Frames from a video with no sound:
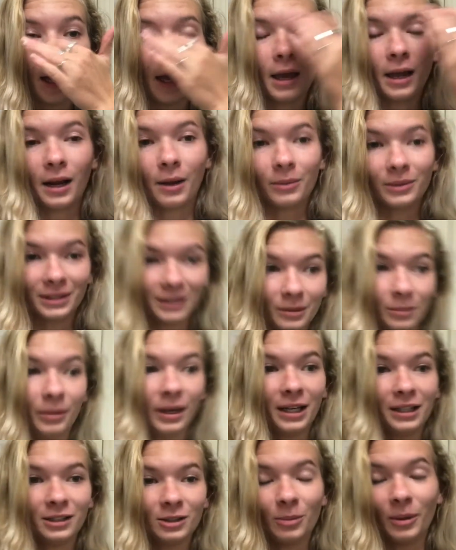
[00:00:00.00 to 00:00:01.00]
And I was in
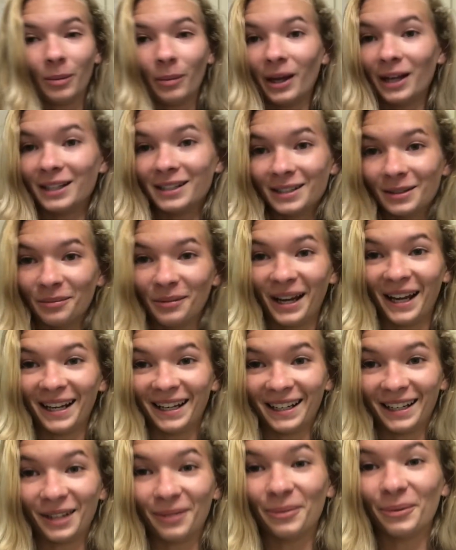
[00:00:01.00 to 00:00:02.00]
bed, so my bed isn't made
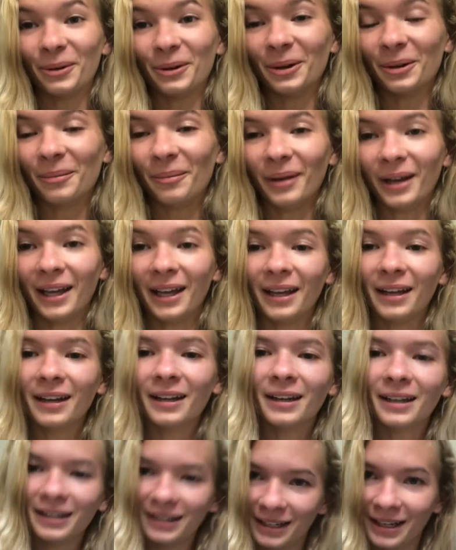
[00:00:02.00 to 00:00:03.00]
anymore. But
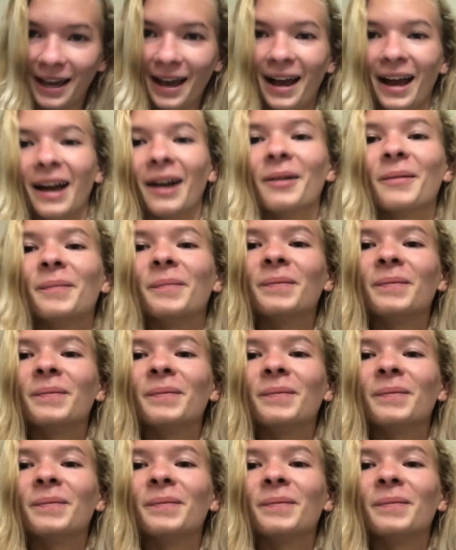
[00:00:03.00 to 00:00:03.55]
yeah.